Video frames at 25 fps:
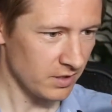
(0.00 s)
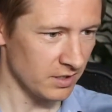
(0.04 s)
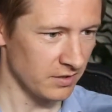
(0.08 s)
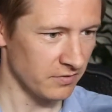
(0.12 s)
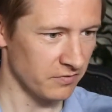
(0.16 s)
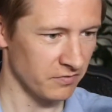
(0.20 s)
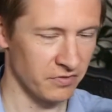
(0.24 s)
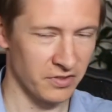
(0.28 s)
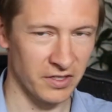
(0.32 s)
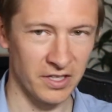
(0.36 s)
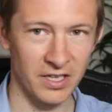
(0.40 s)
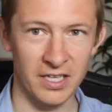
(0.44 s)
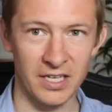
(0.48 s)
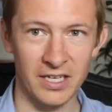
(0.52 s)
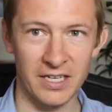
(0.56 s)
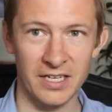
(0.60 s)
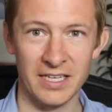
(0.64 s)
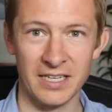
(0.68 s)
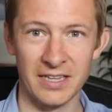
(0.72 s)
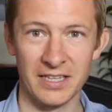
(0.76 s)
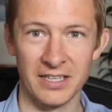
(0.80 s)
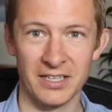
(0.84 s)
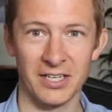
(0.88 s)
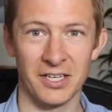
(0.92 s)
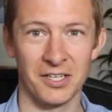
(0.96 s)
villa
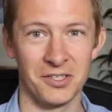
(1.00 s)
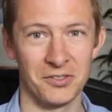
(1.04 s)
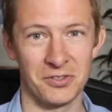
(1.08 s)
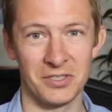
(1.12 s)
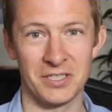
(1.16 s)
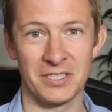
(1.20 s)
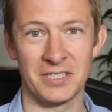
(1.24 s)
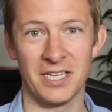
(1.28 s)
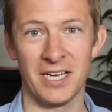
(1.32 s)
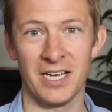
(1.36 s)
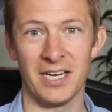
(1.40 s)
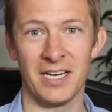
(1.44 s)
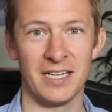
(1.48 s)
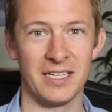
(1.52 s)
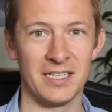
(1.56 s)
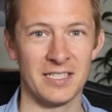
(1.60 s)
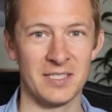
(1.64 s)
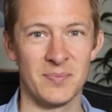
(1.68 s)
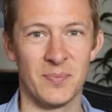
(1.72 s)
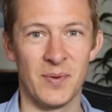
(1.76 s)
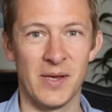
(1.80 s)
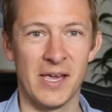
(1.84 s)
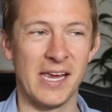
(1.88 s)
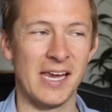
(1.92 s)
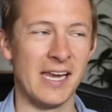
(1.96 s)
in the countryside in
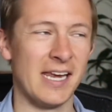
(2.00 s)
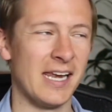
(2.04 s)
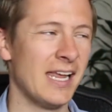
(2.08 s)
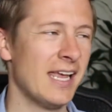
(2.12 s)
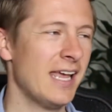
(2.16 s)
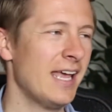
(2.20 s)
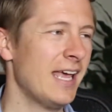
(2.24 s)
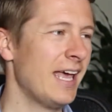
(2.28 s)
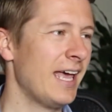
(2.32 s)
Spain,